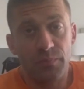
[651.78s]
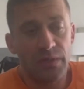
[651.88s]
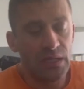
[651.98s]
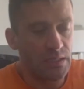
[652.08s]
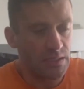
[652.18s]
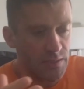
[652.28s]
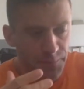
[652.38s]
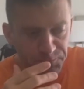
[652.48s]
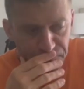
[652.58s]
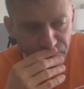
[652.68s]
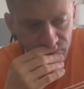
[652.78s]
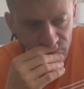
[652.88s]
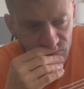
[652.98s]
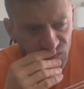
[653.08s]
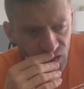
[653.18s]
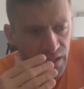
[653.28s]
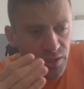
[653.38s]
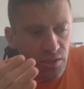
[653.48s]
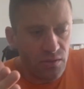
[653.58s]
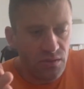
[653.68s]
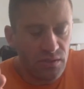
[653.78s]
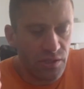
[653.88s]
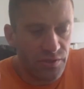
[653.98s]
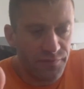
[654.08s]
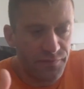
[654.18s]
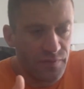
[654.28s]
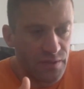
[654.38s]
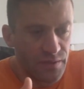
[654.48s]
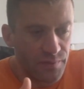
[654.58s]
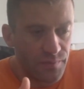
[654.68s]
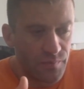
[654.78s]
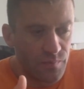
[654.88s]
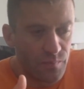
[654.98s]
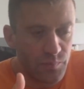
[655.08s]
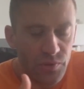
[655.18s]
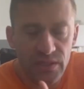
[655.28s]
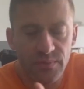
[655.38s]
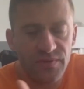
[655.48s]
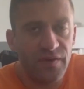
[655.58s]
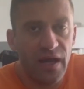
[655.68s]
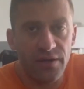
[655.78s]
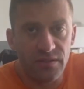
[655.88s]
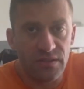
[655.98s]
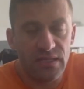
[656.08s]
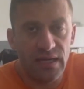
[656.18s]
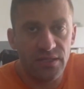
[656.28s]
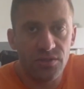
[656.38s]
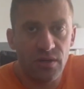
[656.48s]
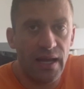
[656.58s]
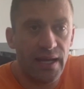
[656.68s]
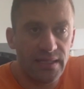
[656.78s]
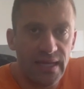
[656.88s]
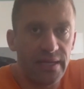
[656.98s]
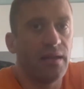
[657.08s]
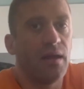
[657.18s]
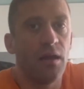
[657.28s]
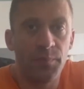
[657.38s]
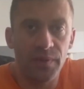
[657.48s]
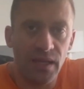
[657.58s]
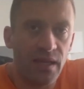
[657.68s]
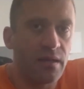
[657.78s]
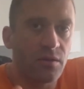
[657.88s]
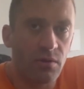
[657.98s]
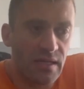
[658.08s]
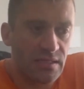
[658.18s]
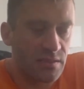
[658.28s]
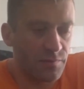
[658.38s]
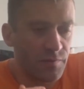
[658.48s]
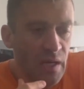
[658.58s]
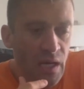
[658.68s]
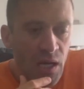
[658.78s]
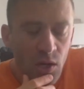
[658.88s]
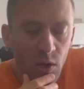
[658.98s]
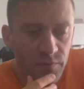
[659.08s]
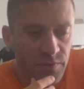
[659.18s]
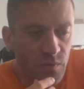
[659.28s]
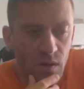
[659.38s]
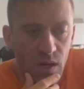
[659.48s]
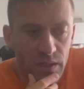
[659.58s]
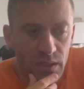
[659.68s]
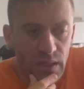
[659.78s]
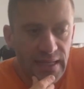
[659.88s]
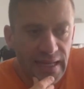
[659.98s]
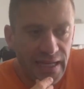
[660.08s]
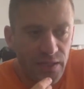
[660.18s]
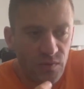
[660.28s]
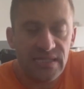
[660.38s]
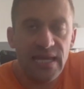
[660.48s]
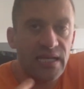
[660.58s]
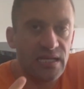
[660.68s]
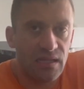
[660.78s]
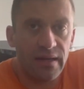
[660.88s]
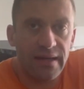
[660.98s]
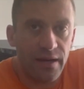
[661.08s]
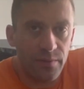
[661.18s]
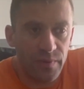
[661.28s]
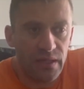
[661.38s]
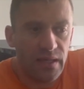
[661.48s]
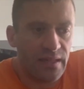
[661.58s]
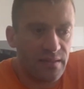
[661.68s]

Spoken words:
because I knew, the prelims finals, I tried getting up and getting aggressive over the water, and it was taking a lot out of me. And